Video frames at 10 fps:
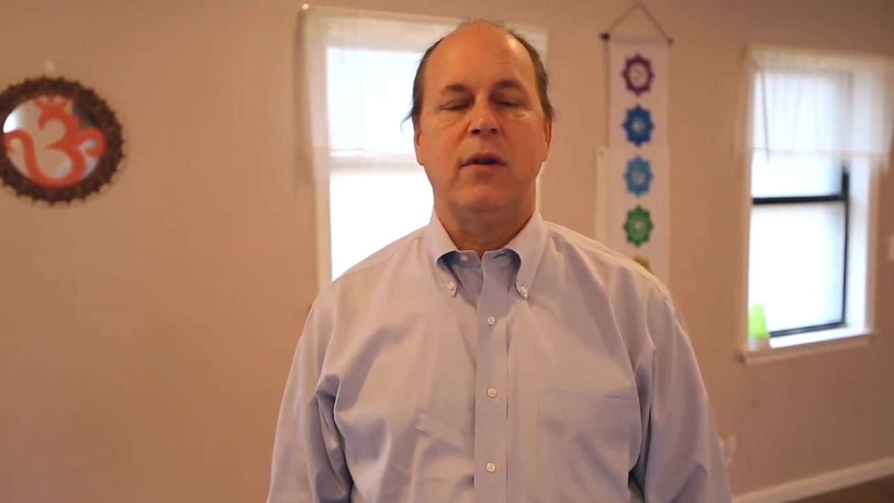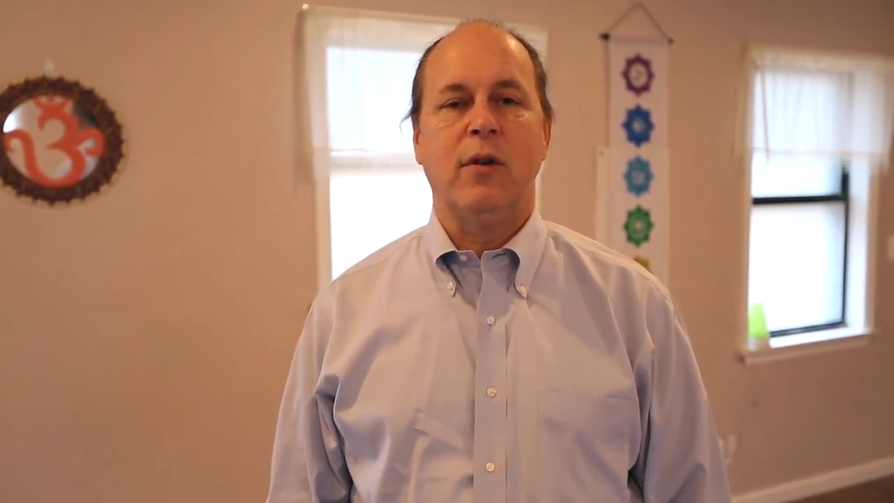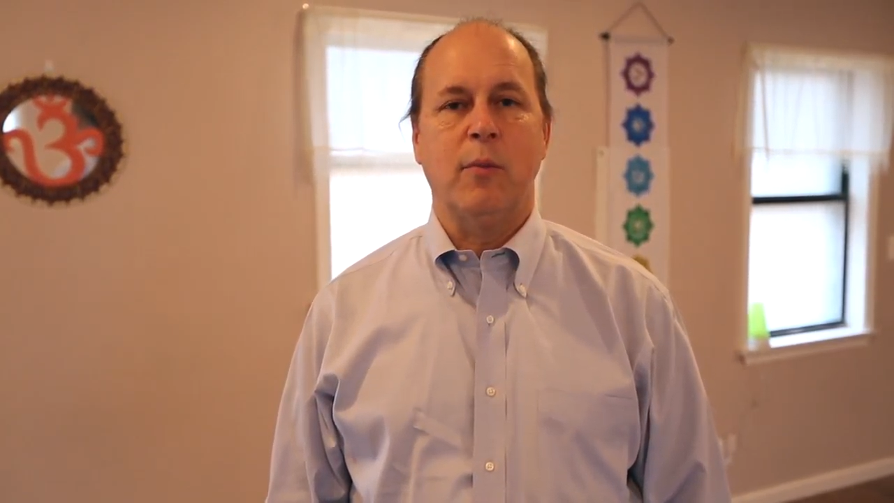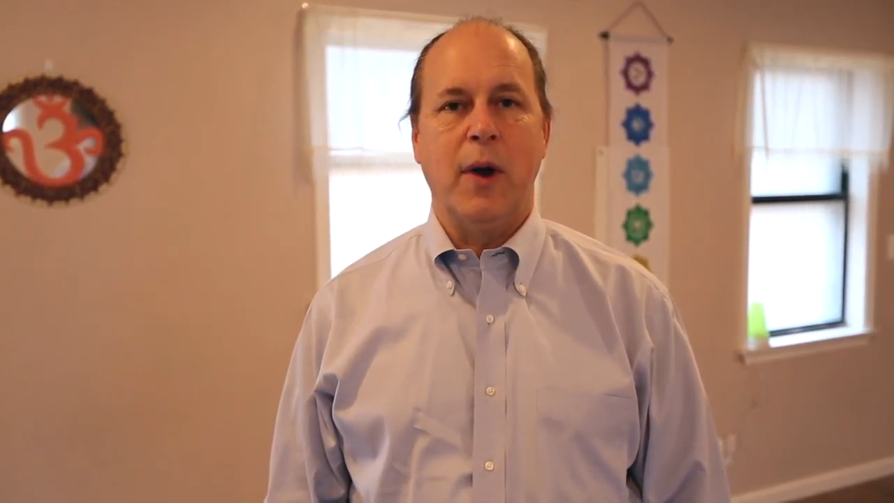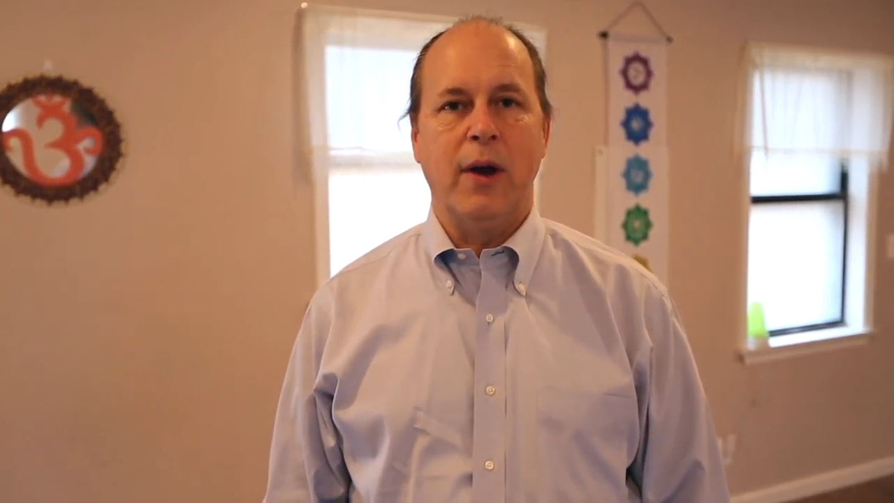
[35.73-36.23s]

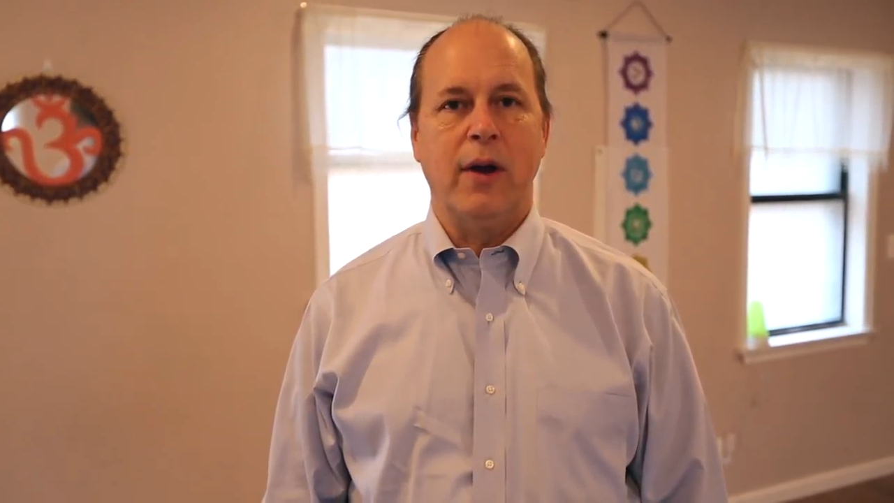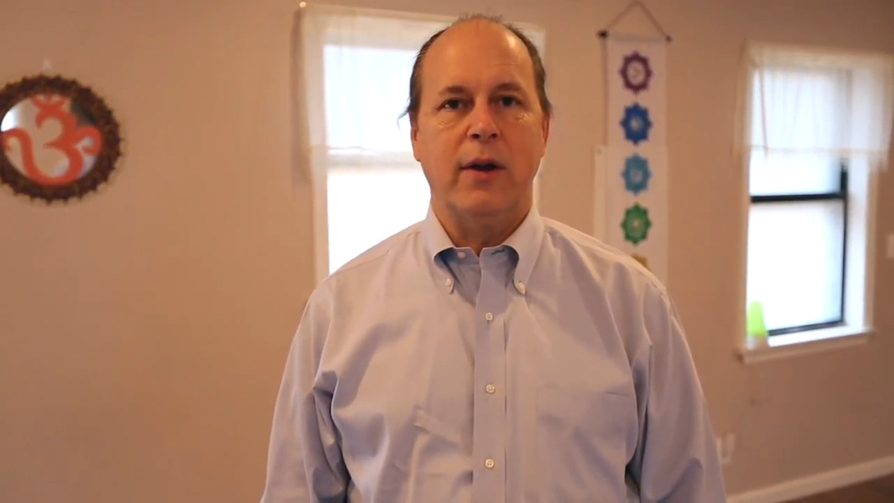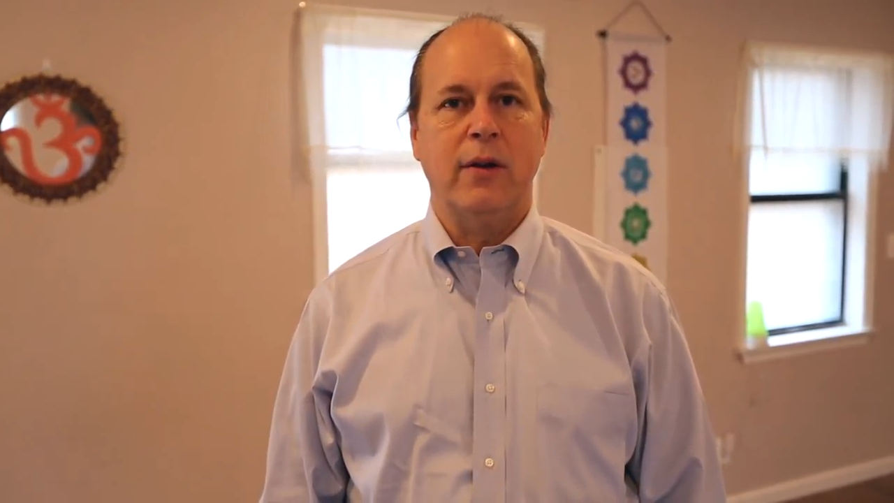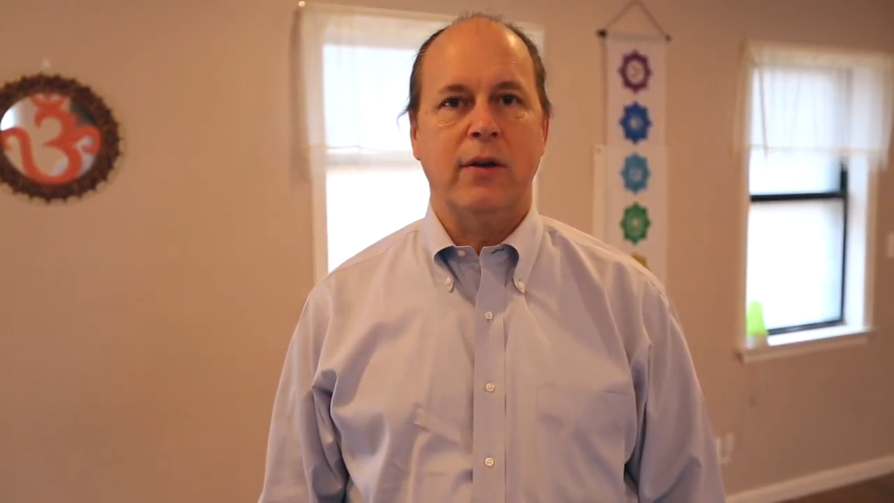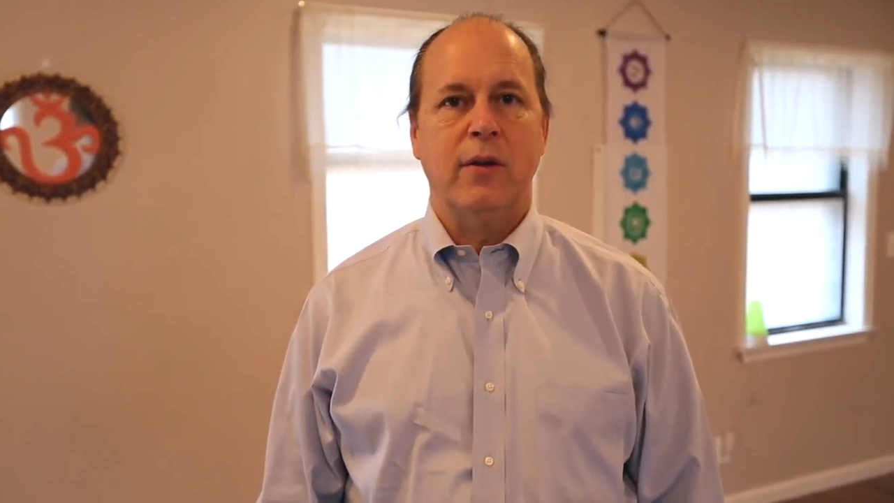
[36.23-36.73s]
your
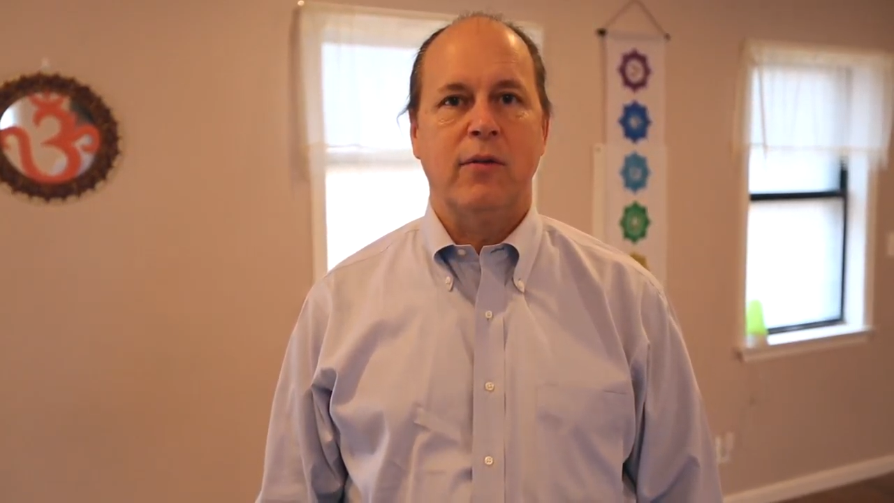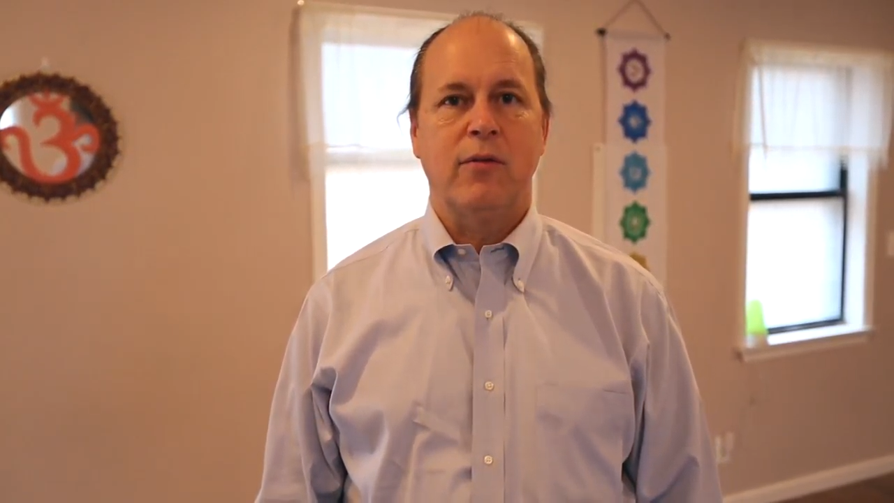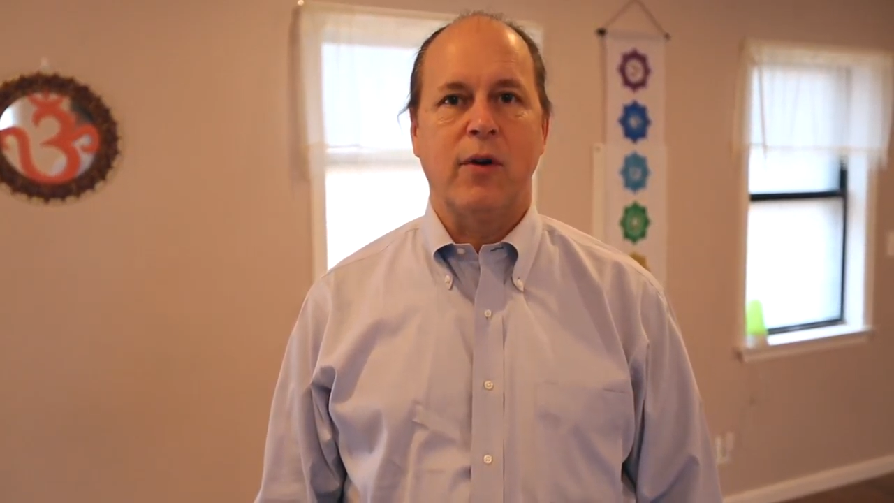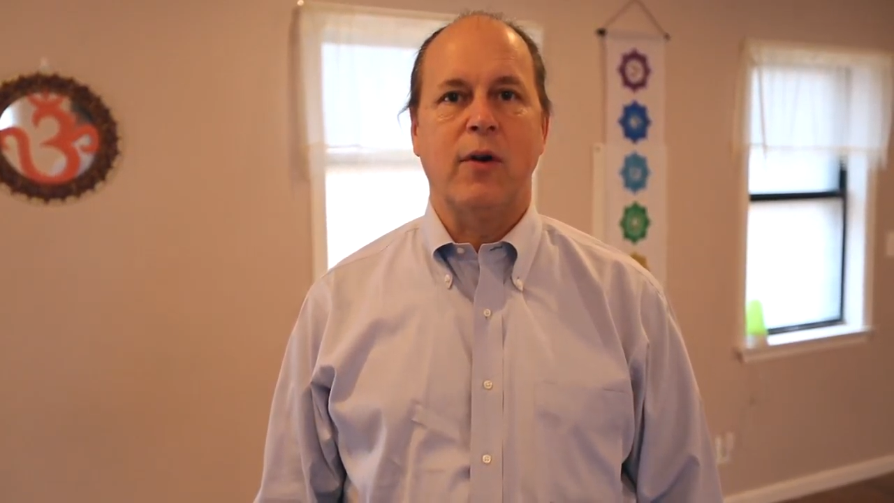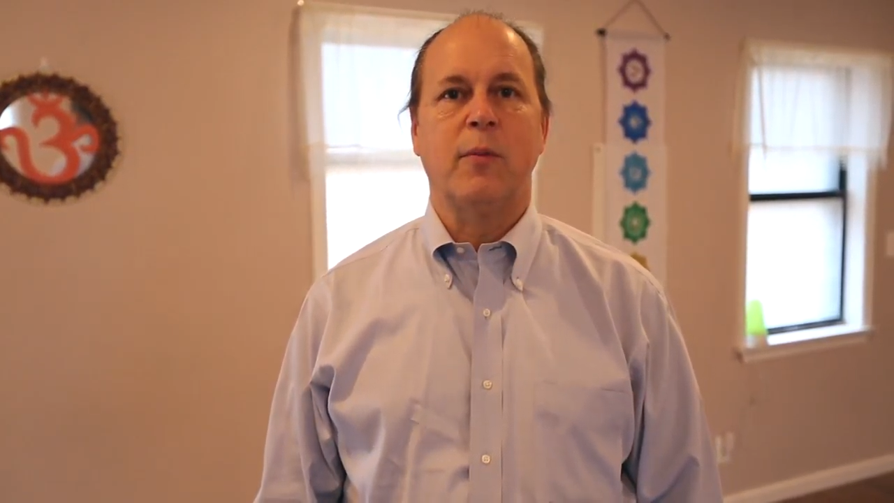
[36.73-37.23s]
mind
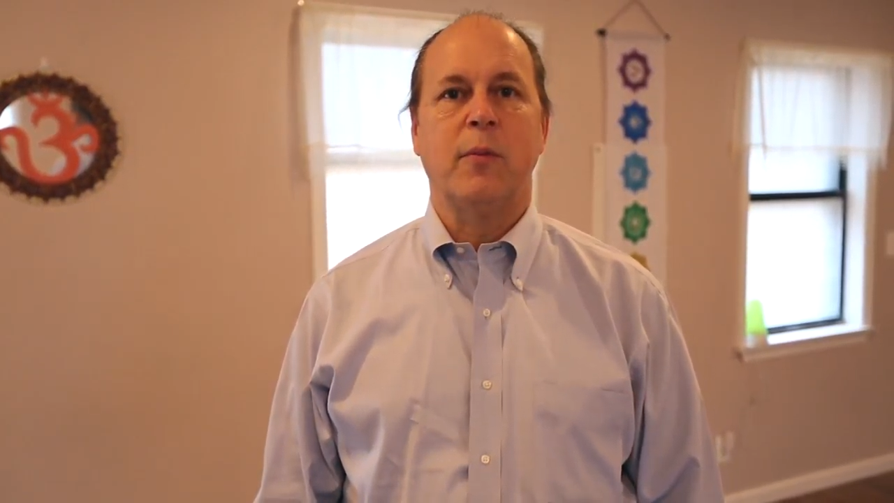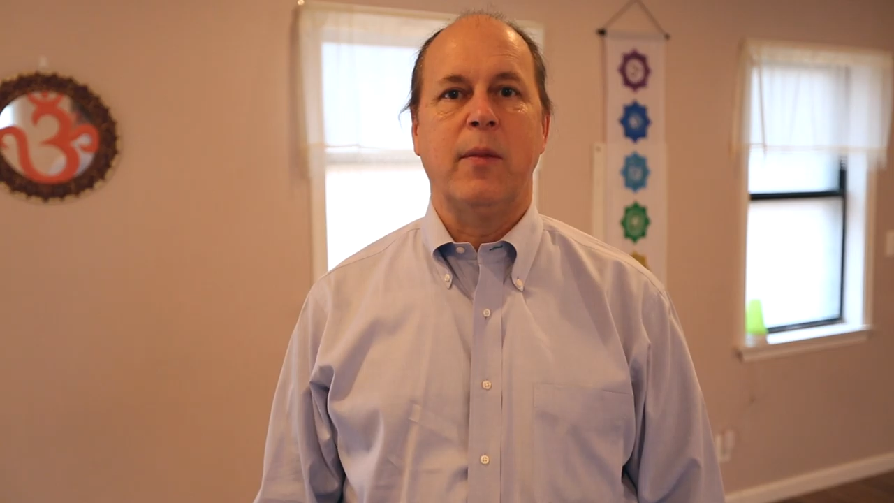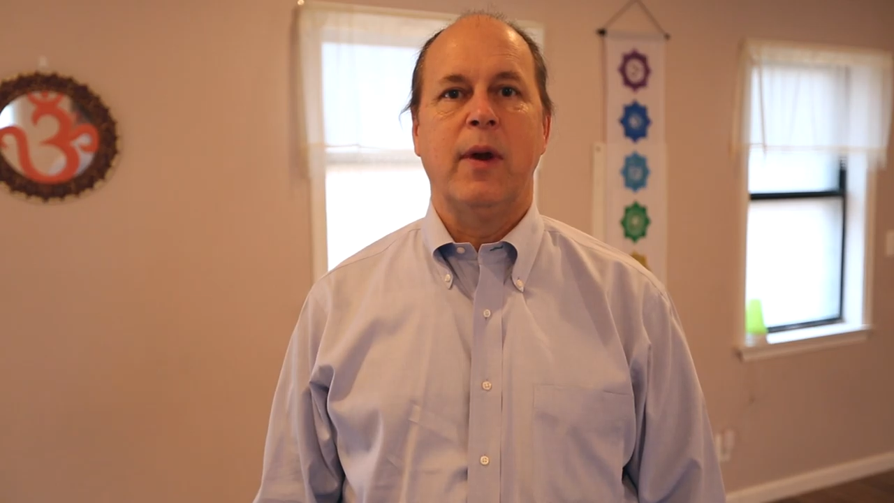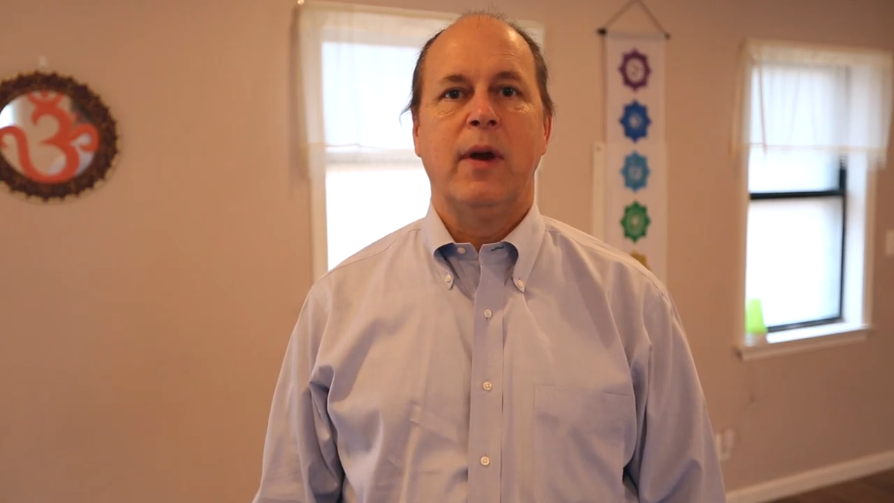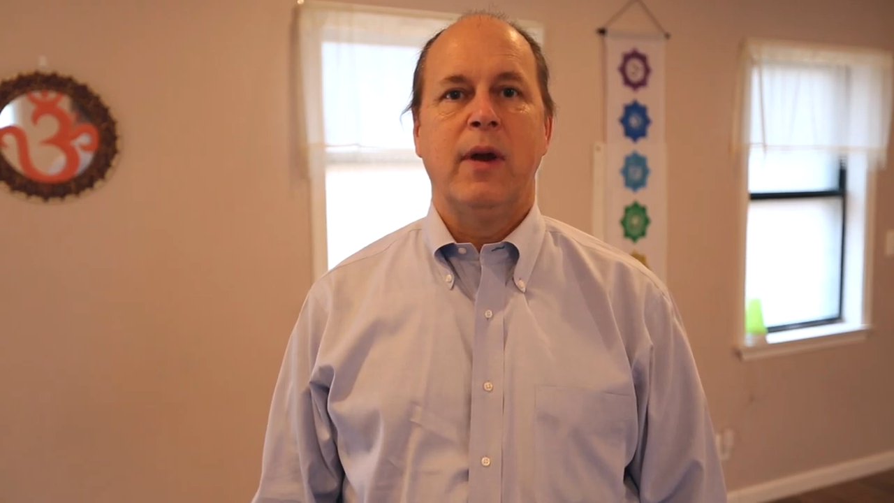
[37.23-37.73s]
from